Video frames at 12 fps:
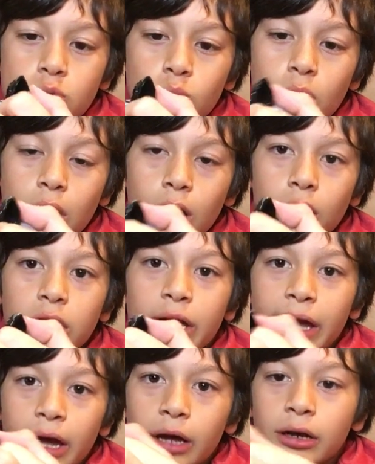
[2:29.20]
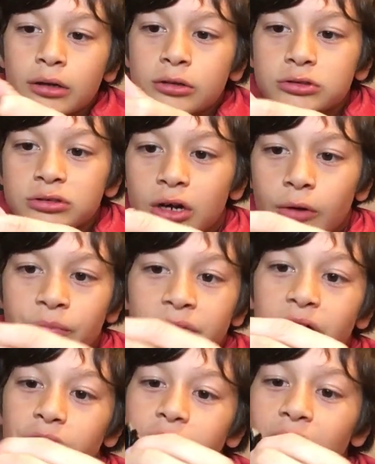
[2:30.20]
Well, and so
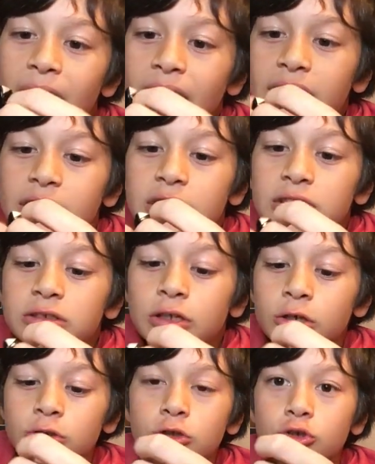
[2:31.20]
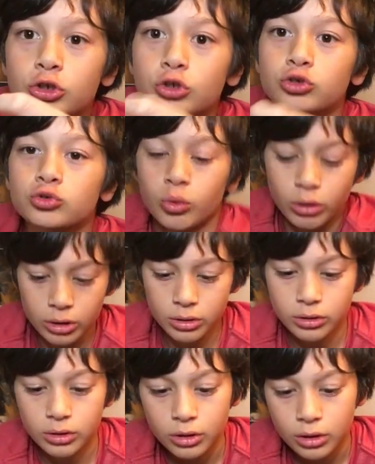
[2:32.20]
that is the Turtle Sword,
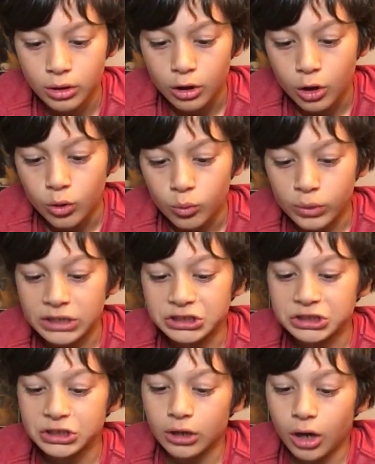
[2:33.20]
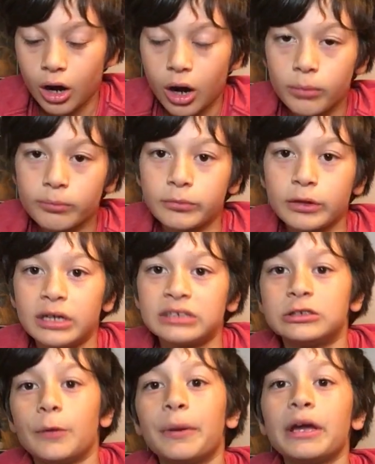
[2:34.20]
which is
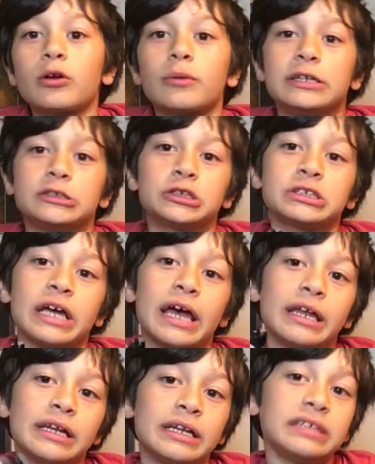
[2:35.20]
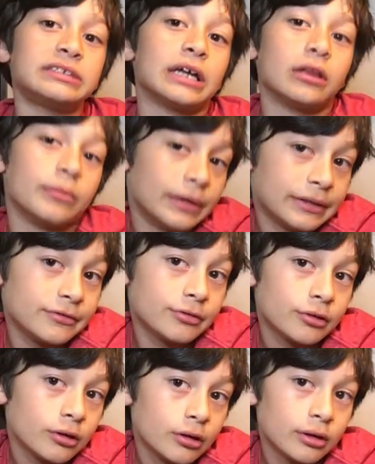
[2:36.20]
the Pink Rangers, and its element
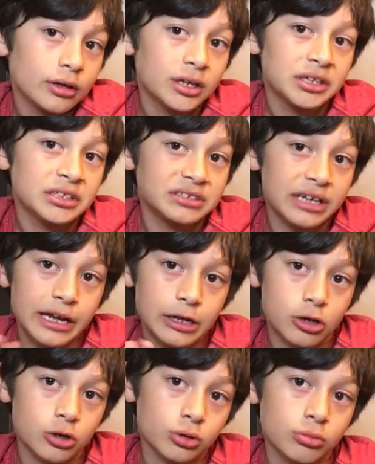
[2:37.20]
is air.